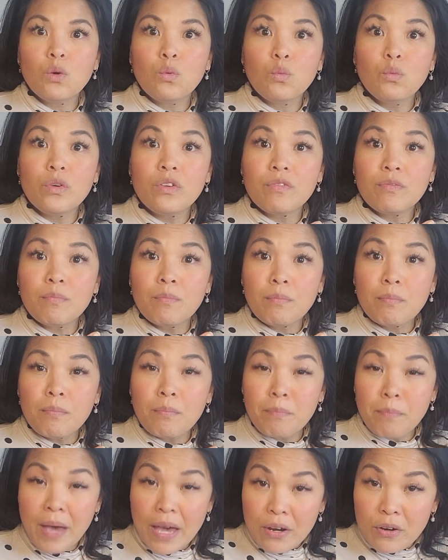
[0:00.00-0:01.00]
with
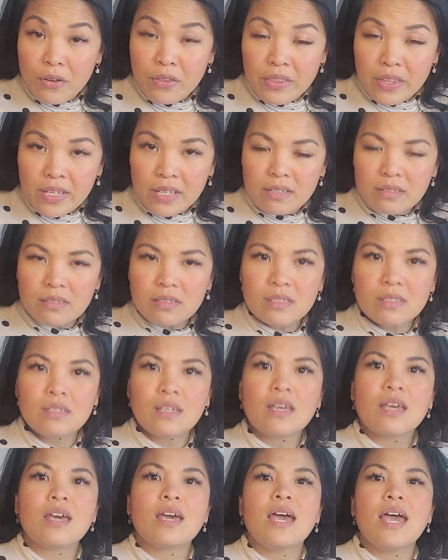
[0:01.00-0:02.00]
better things
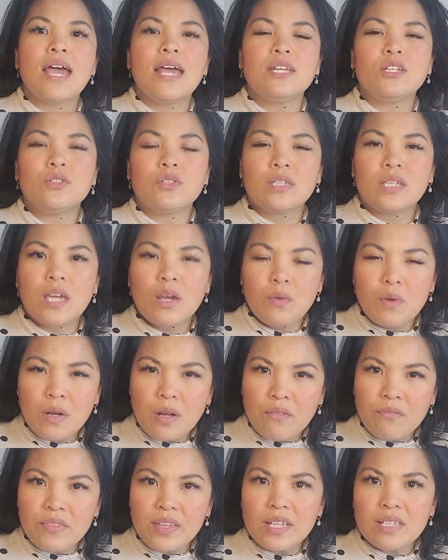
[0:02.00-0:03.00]
and to get rid
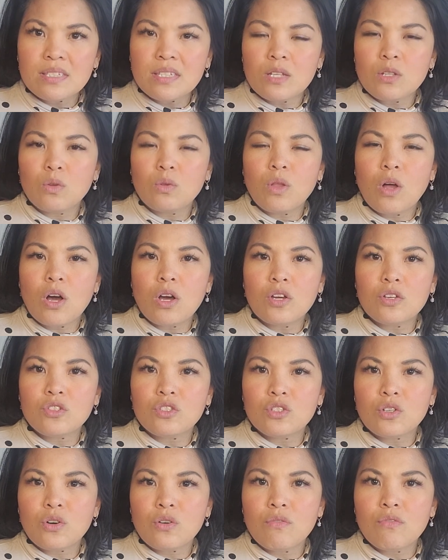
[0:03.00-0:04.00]
of things that no longer
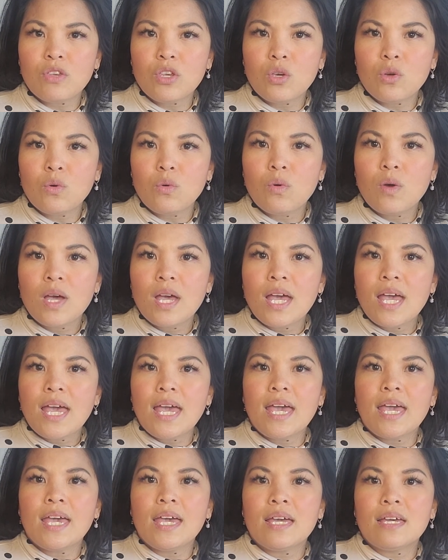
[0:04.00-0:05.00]
serve you.
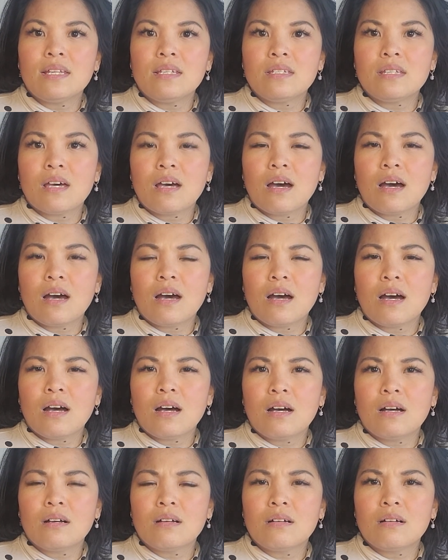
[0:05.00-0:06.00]
And
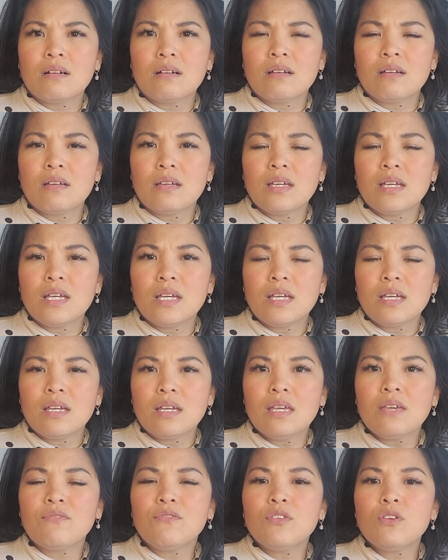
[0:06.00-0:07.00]
uh,
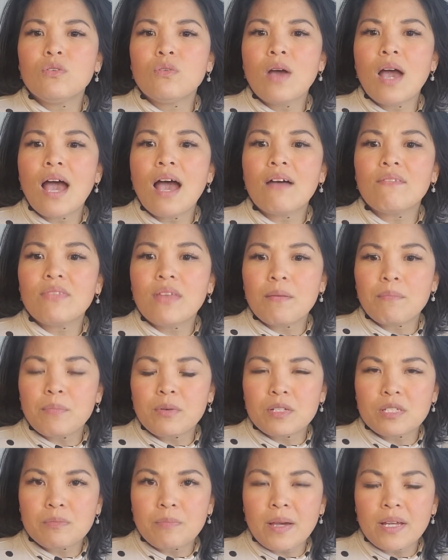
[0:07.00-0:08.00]
if you have that
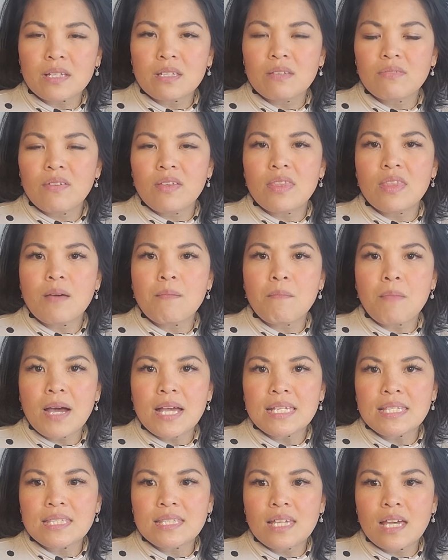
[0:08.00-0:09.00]
perspective and that
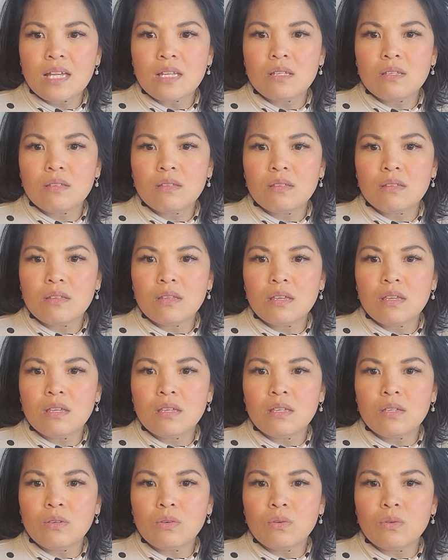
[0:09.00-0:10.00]
mindset,
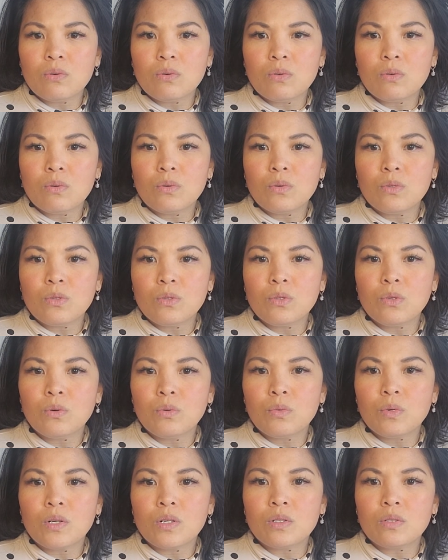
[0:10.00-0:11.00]
you you
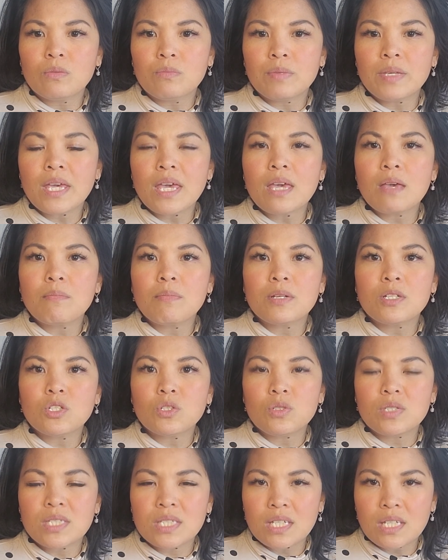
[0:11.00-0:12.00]
will be able
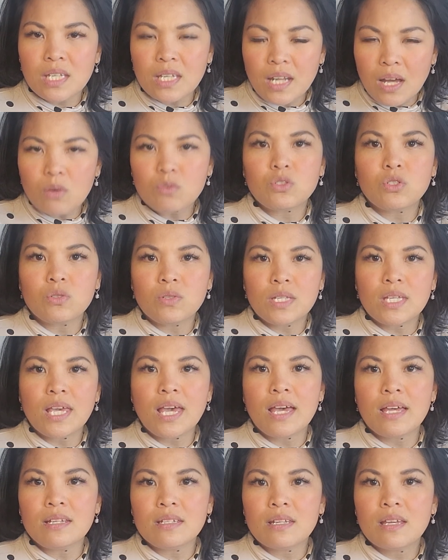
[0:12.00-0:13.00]
to stick it out to the
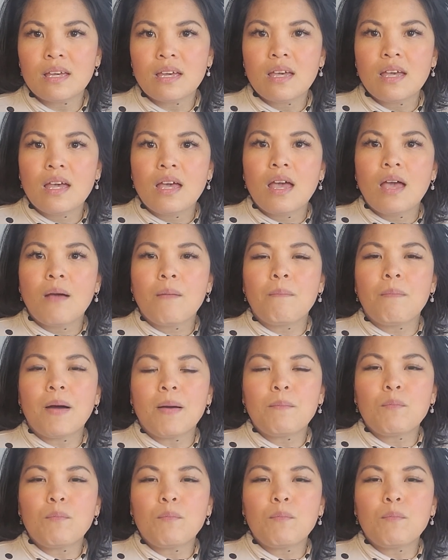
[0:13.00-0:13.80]
end. But